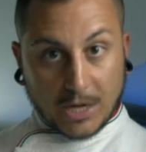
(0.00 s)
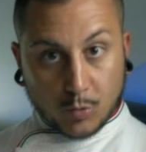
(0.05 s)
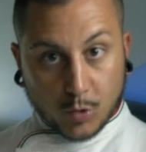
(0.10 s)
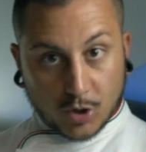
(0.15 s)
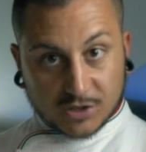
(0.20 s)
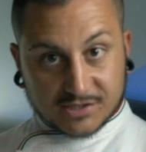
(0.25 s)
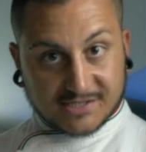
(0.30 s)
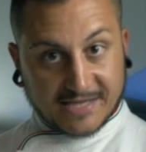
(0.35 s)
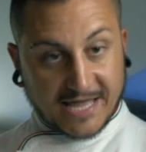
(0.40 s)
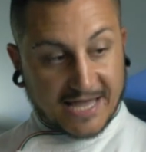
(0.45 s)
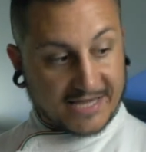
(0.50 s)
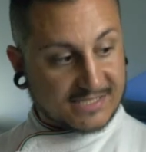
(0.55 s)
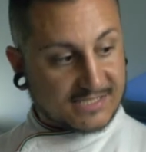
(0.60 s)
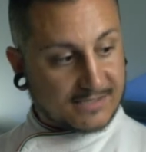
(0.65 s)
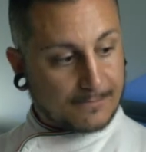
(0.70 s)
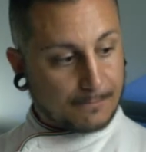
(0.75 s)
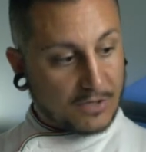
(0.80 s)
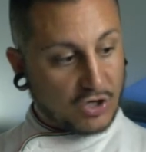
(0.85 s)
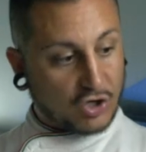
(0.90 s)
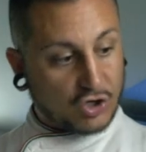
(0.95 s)
what's
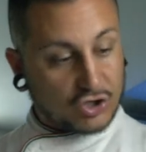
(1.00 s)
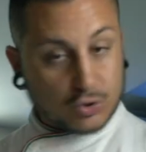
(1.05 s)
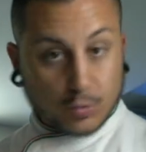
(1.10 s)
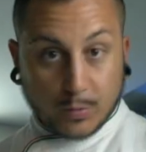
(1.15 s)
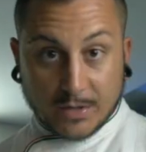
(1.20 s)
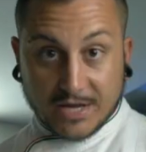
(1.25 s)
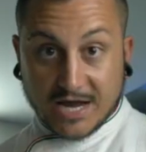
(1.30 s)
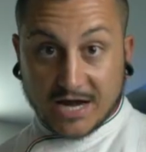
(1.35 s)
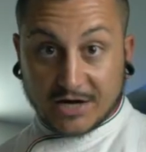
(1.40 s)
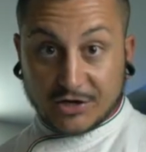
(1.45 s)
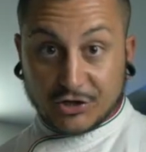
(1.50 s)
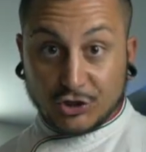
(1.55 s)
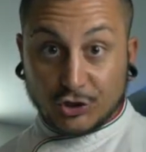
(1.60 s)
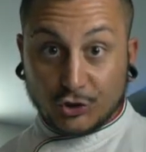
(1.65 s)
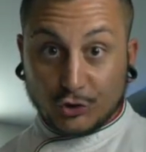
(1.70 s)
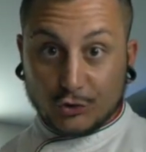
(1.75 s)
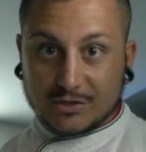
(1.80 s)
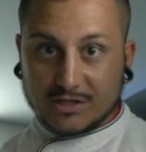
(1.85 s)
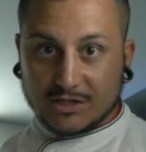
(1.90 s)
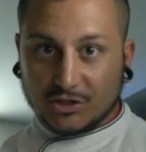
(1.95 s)
next? Because we are
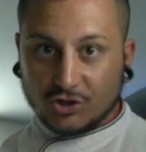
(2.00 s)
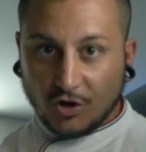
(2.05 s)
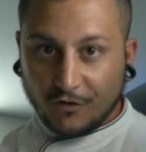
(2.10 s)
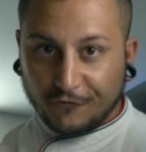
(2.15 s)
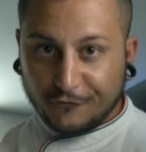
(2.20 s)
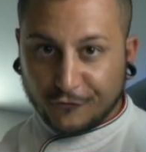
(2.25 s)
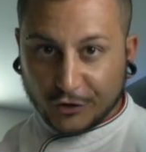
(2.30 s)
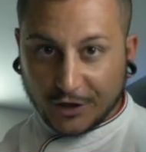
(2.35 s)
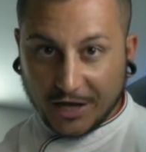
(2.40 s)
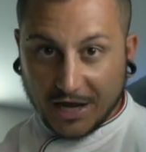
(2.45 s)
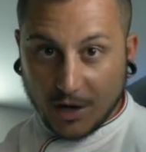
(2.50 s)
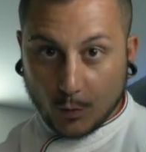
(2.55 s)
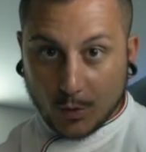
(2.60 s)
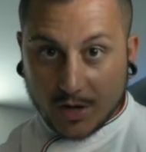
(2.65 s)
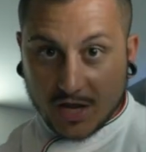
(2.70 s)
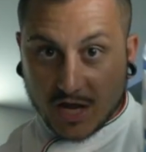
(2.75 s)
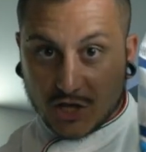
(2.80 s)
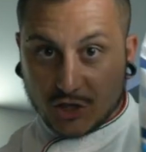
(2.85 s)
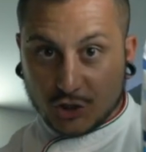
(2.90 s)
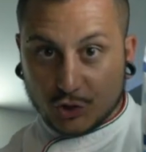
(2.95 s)
using, don't forget,
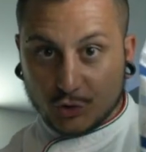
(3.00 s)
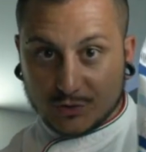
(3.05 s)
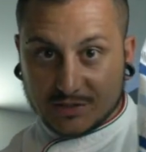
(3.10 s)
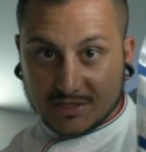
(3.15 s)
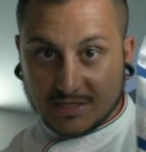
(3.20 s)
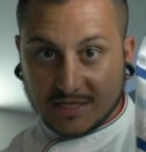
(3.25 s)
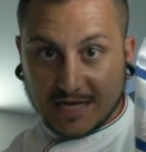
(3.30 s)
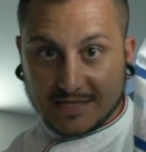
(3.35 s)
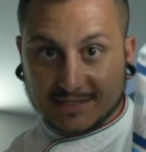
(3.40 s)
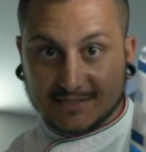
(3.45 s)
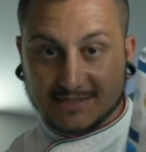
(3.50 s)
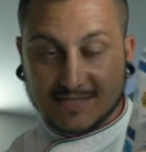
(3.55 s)
we are using a